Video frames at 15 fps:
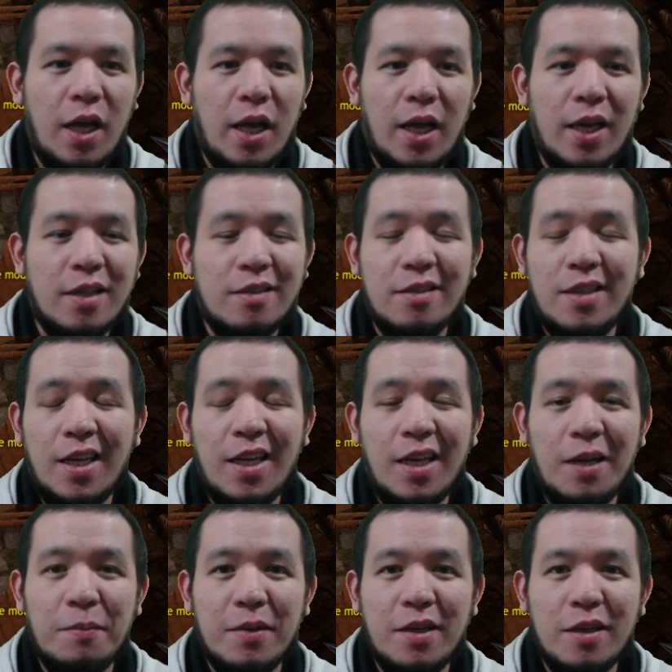and today
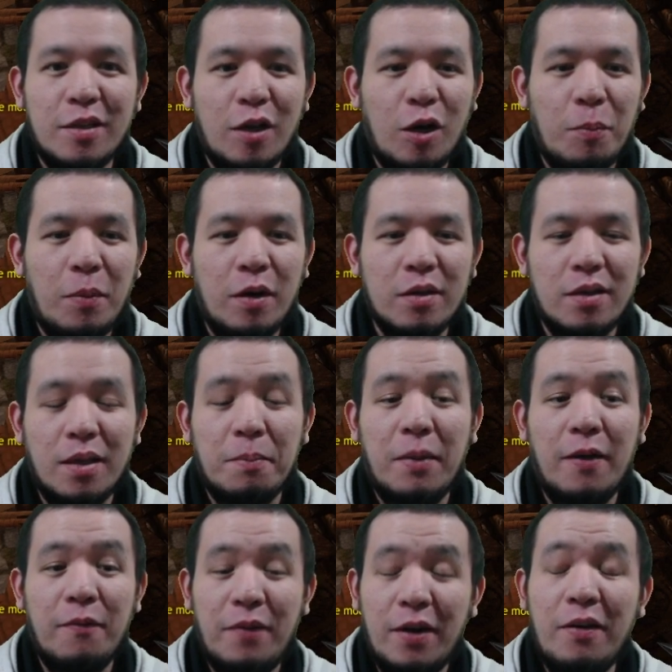I'm gonna talk about
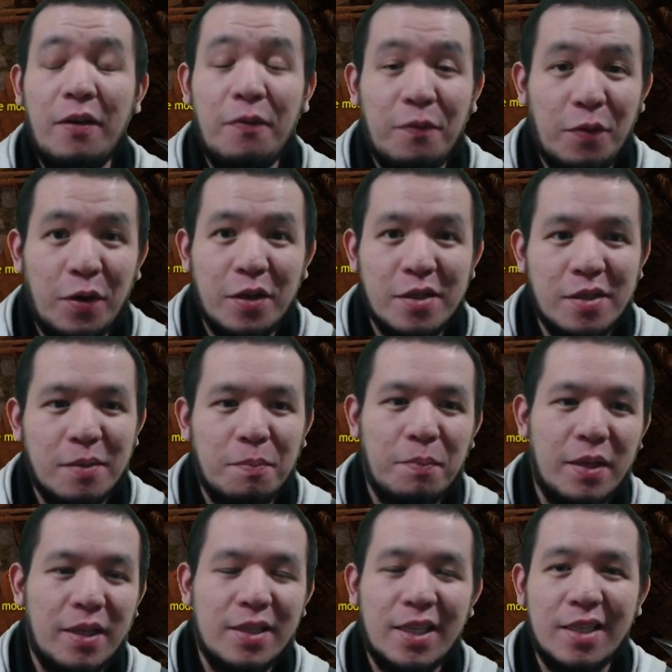my very first
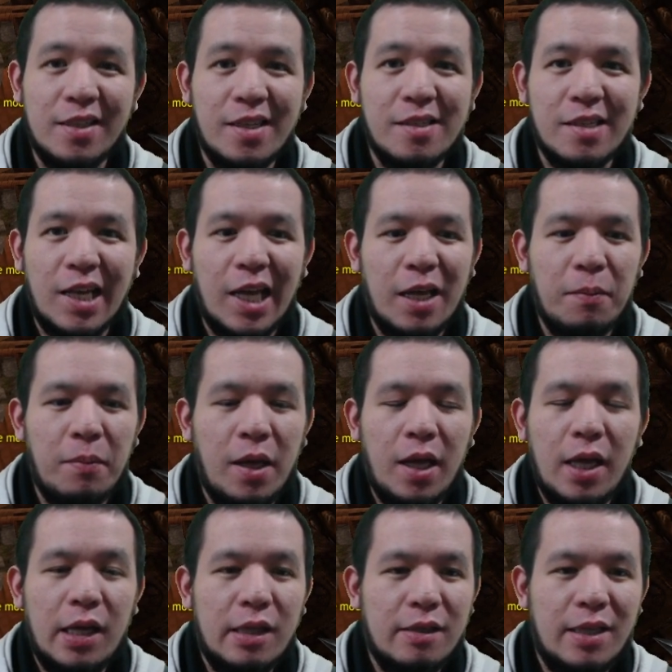build in this game,
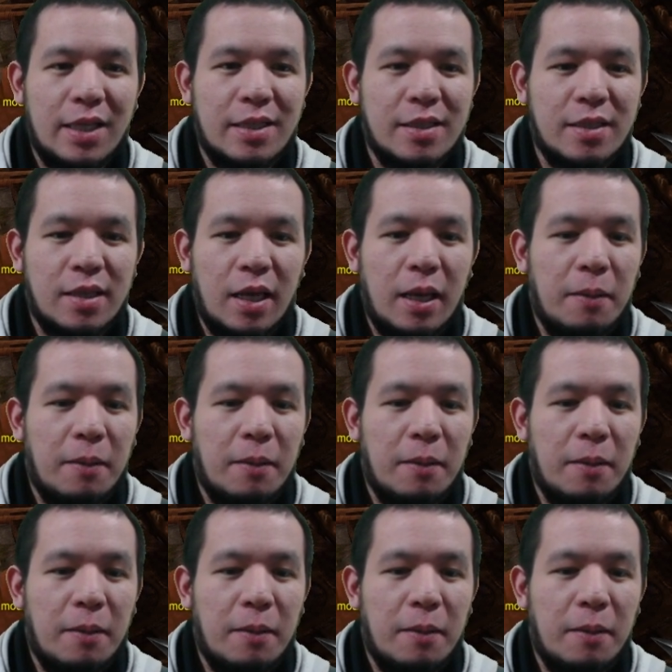this